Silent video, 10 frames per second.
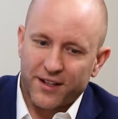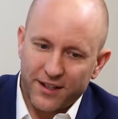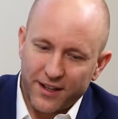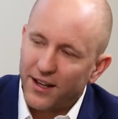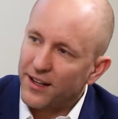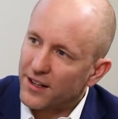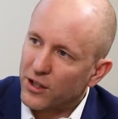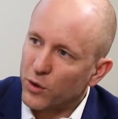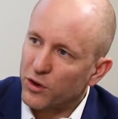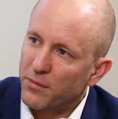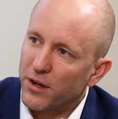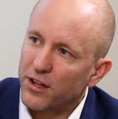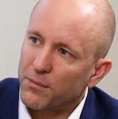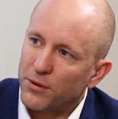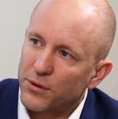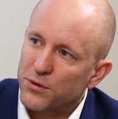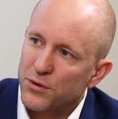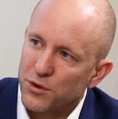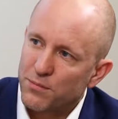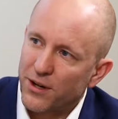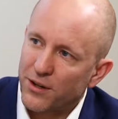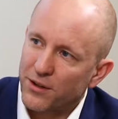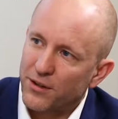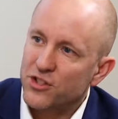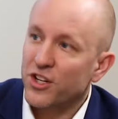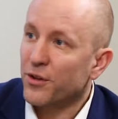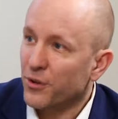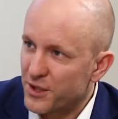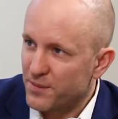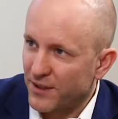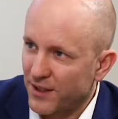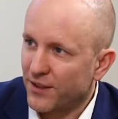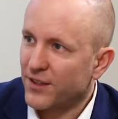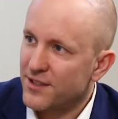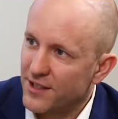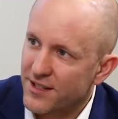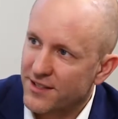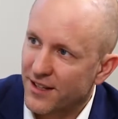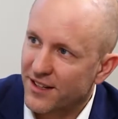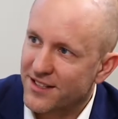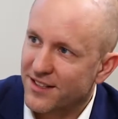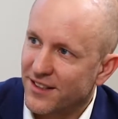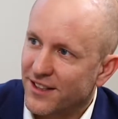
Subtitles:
Canadian and North American producers do better, generally speaking, on the TSX.